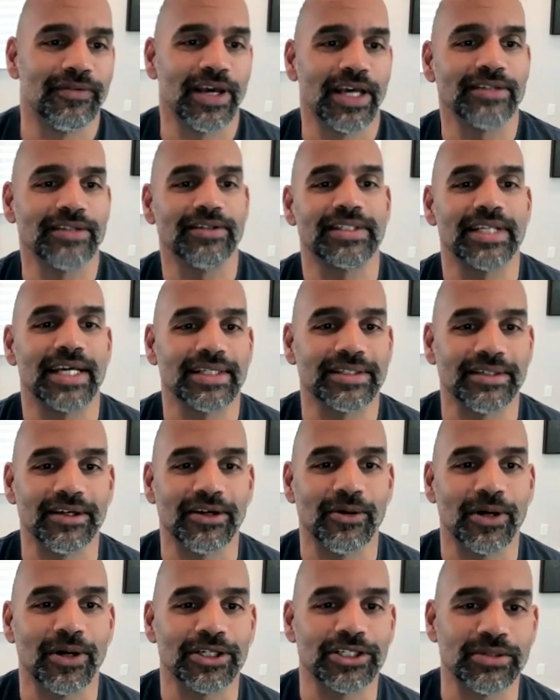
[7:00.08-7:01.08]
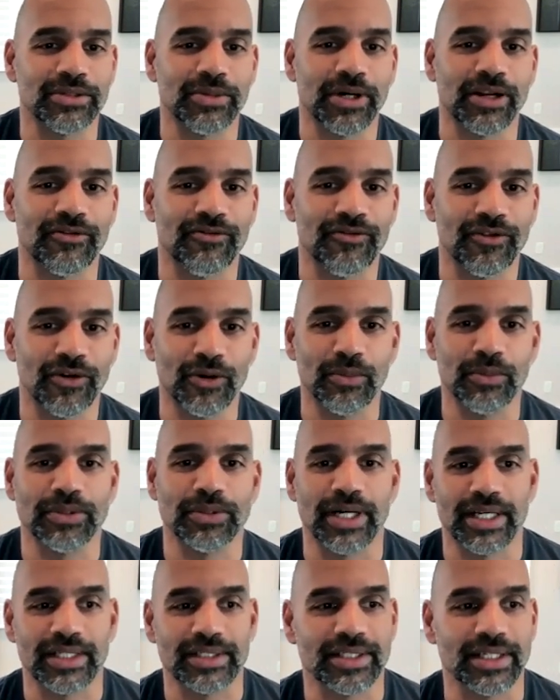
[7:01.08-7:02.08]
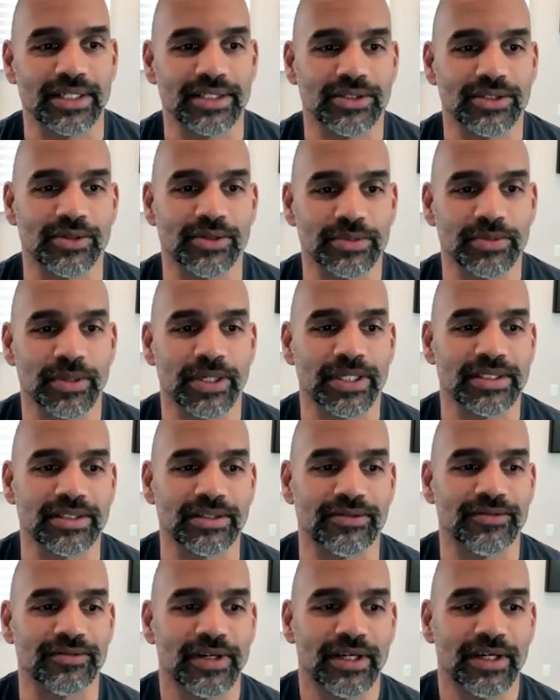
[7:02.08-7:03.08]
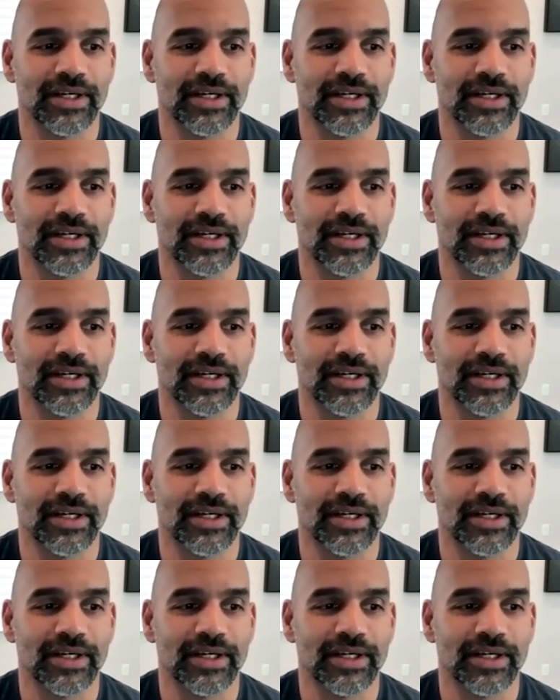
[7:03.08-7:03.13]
Hanlin's asking a question about a phone plan saying it's too expensive,